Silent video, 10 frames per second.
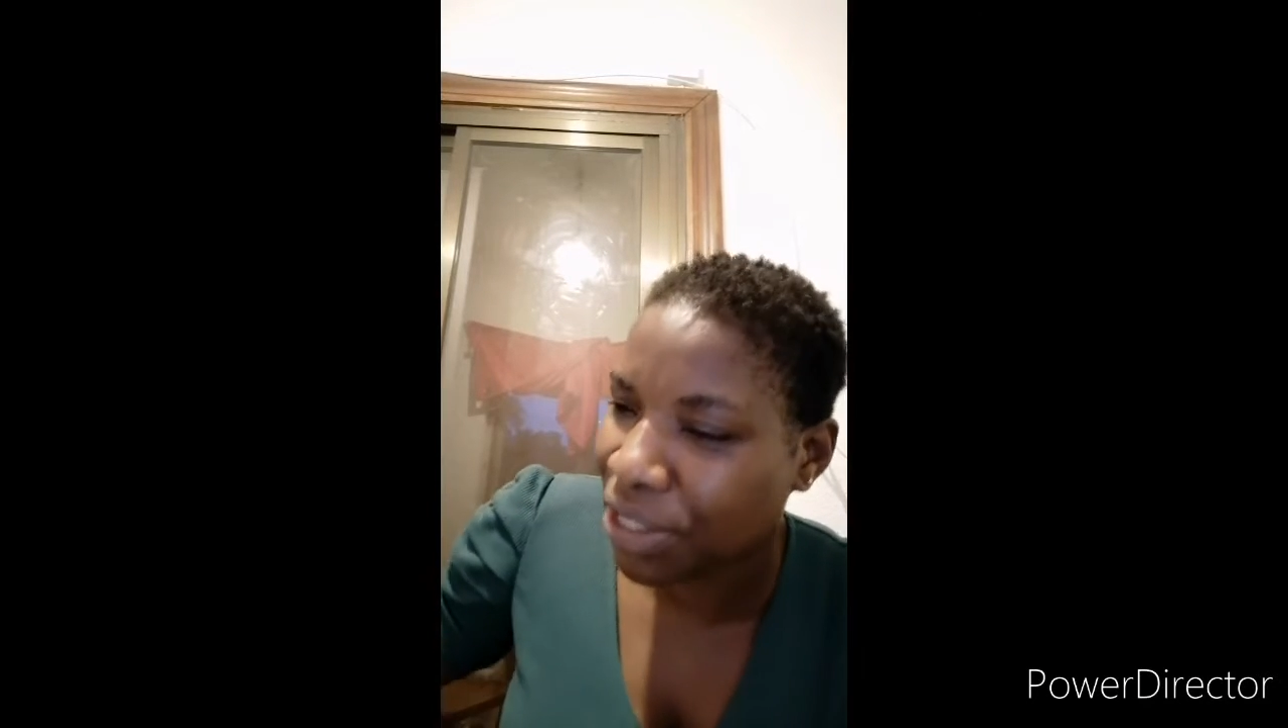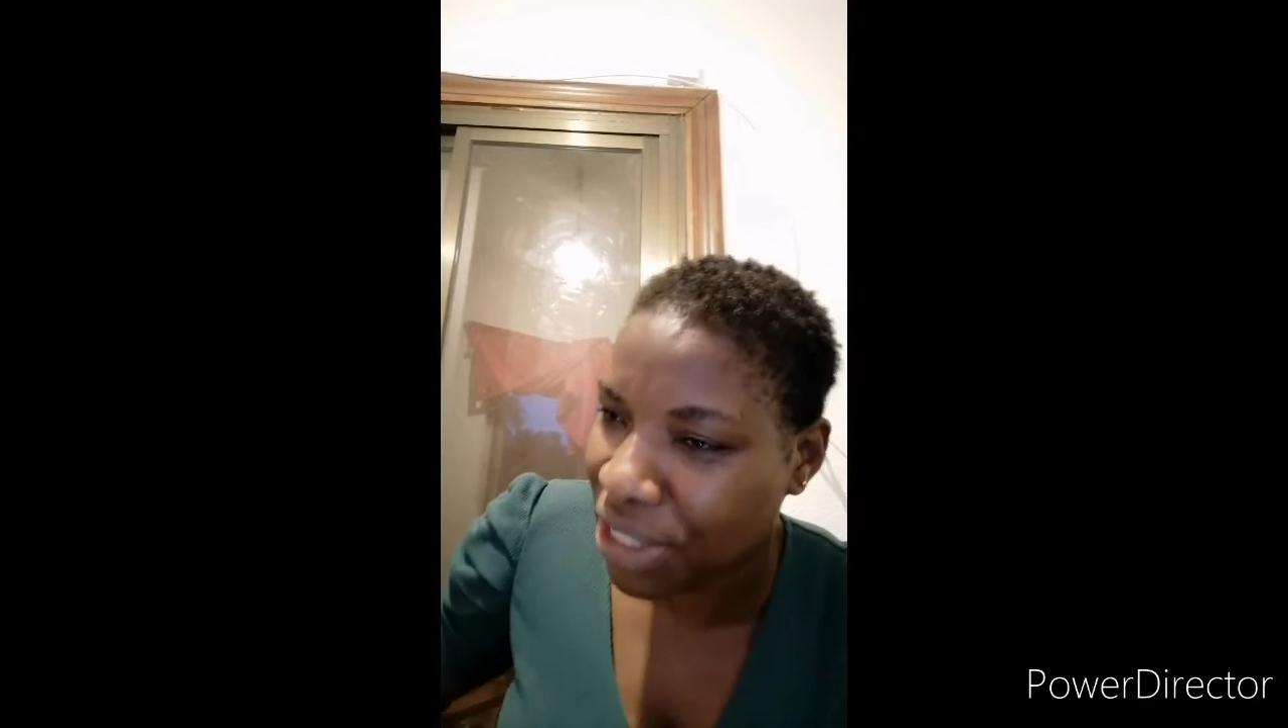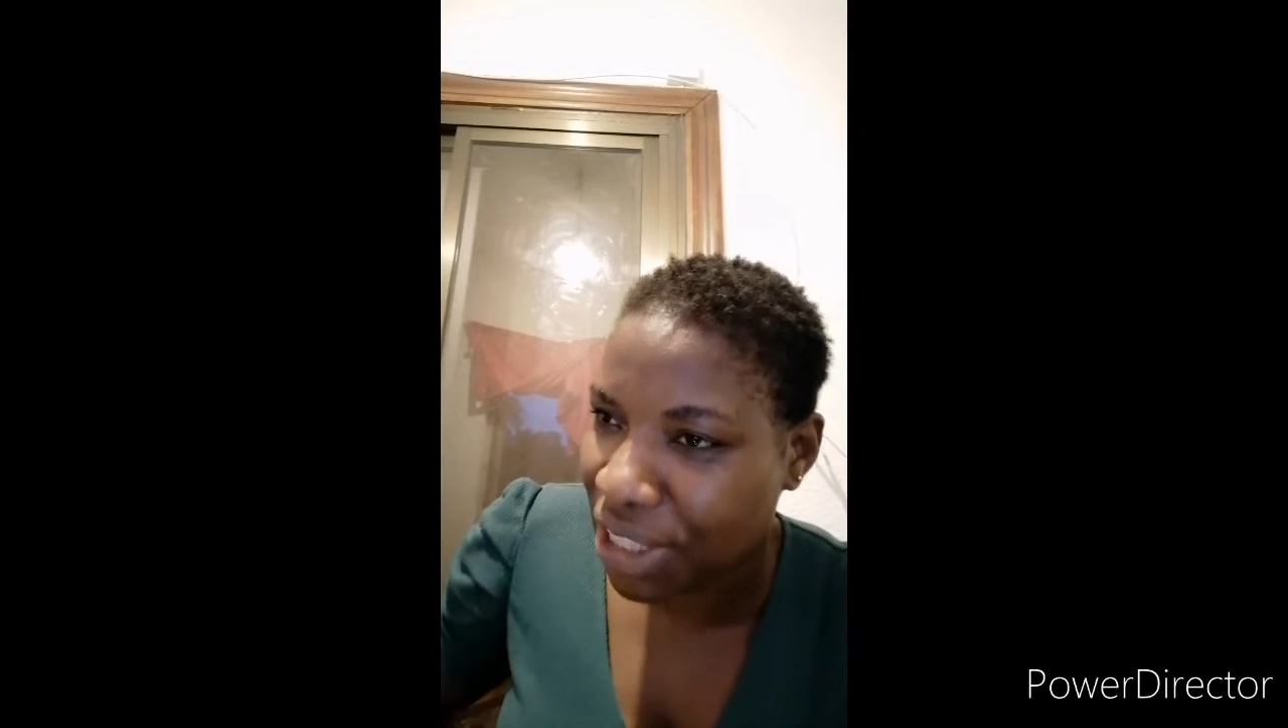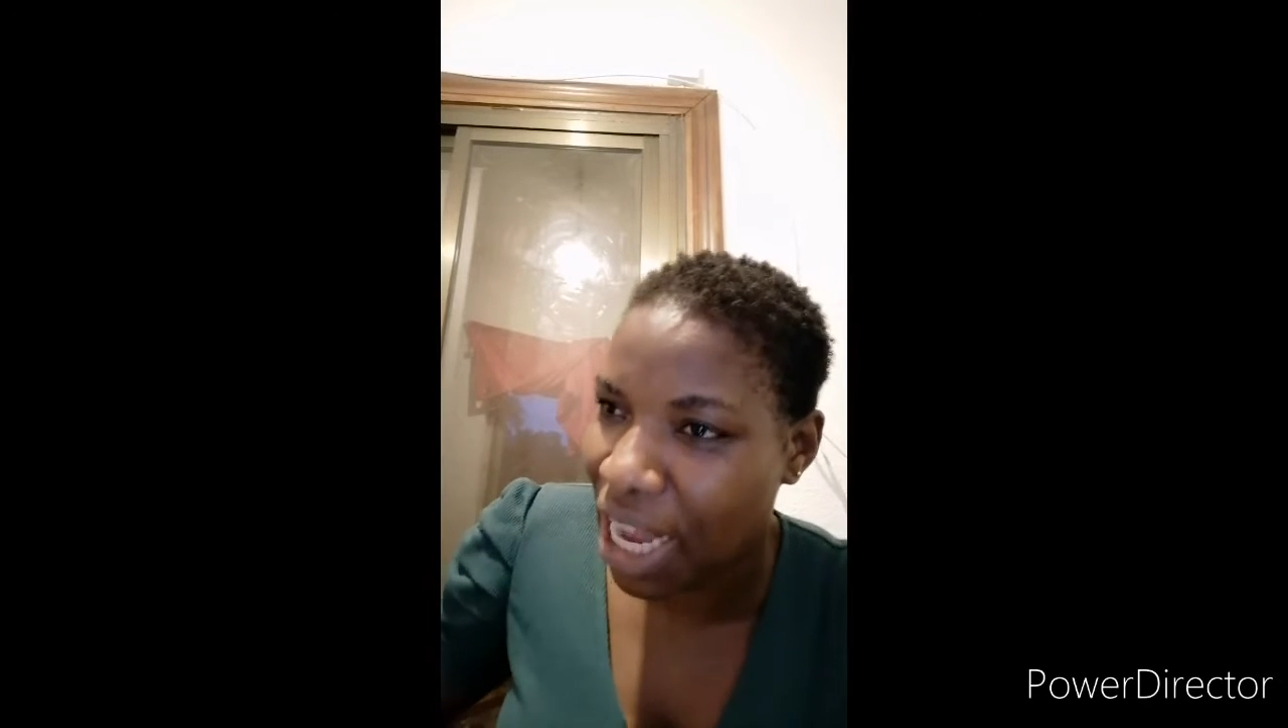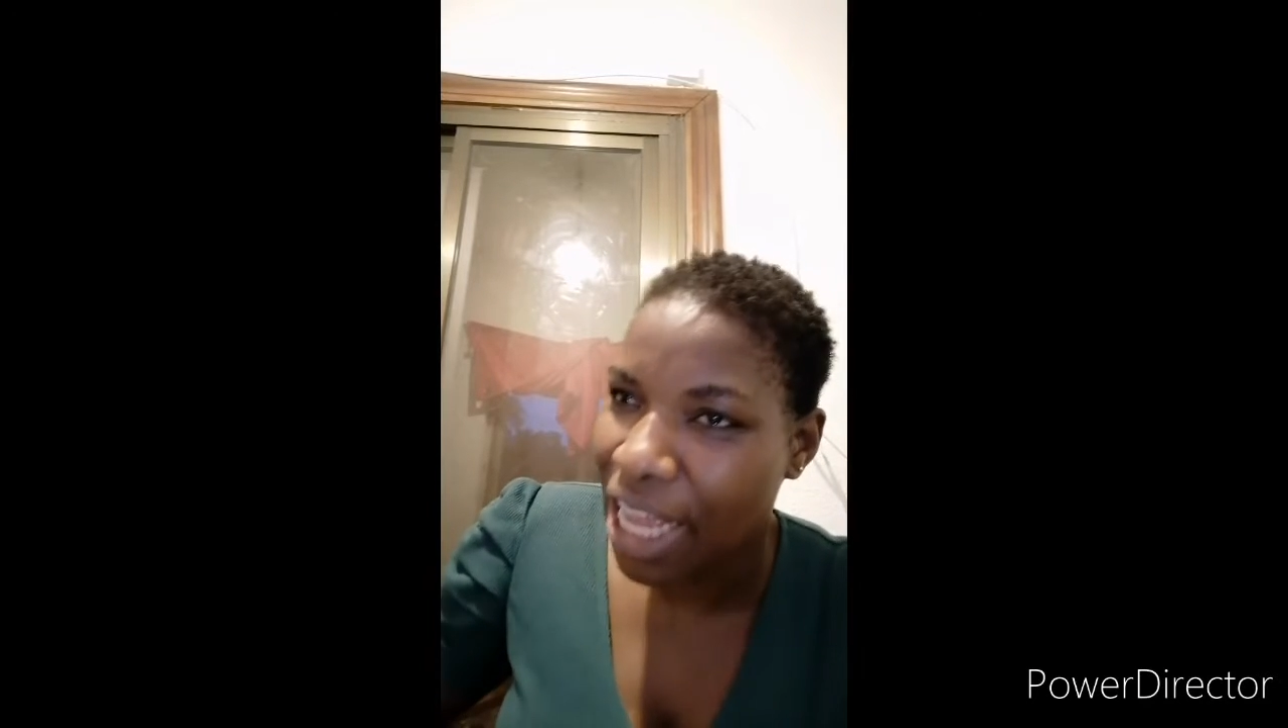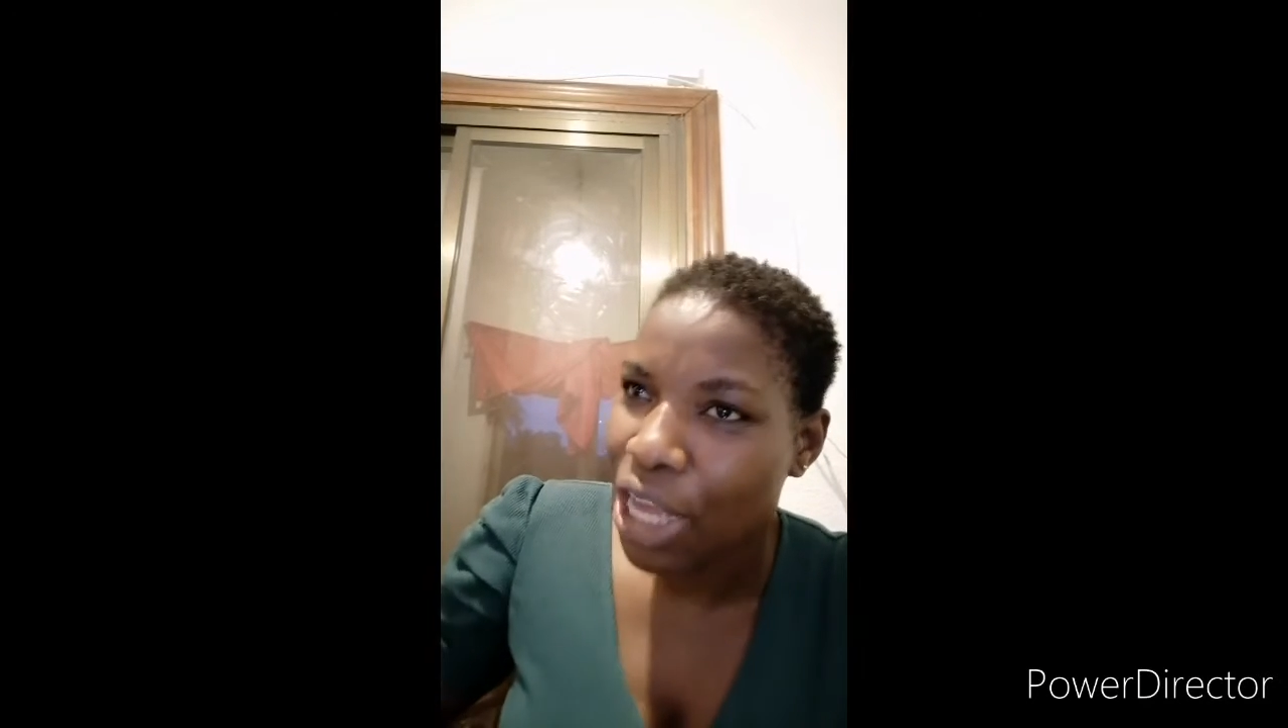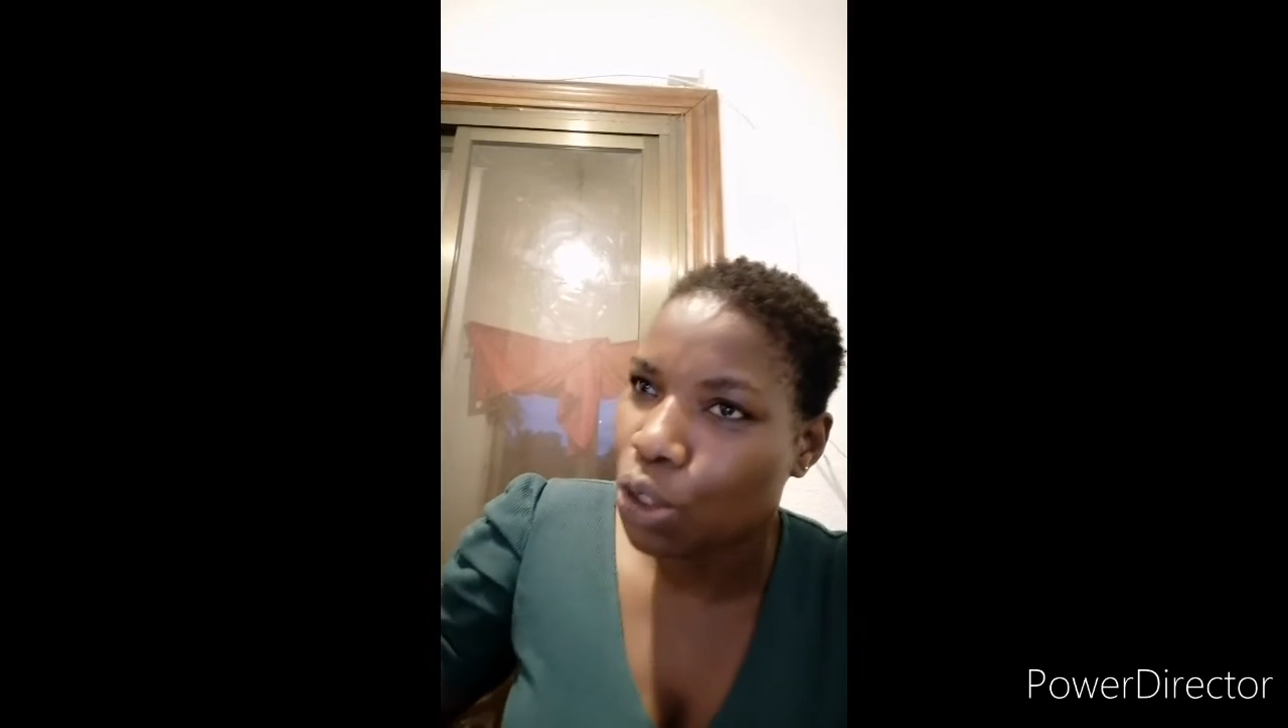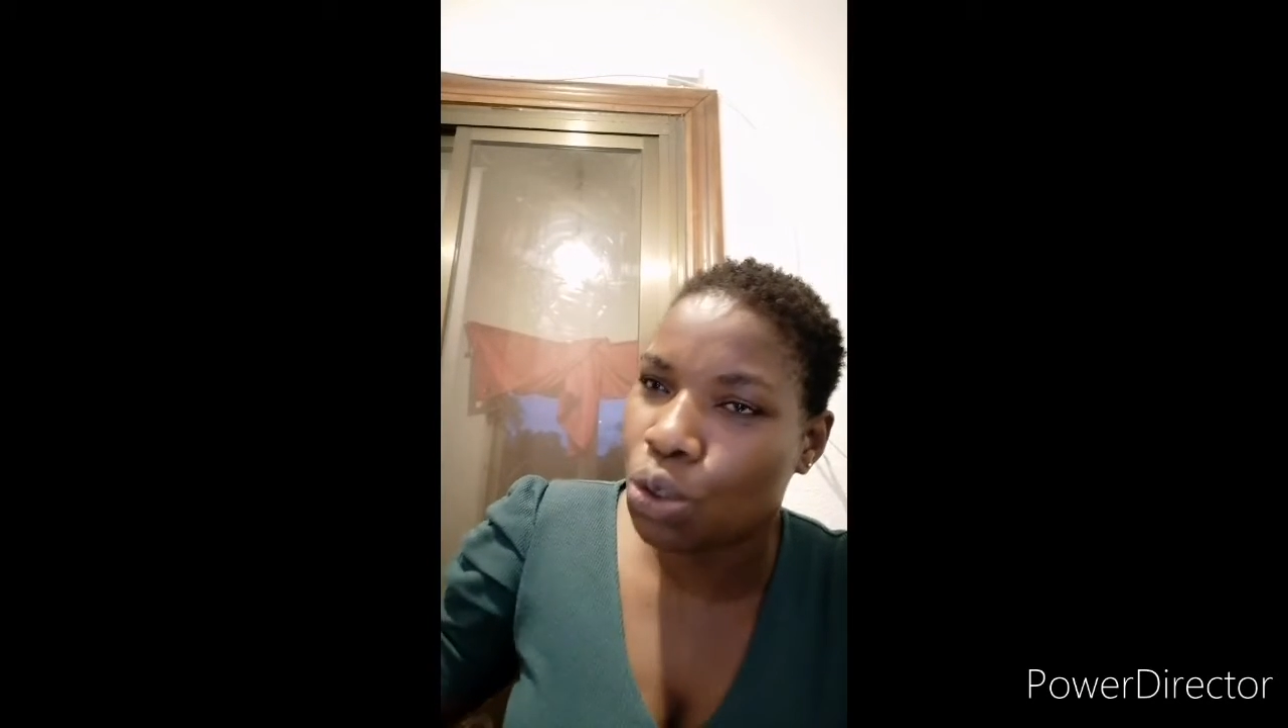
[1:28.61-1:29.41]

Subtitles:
Christian,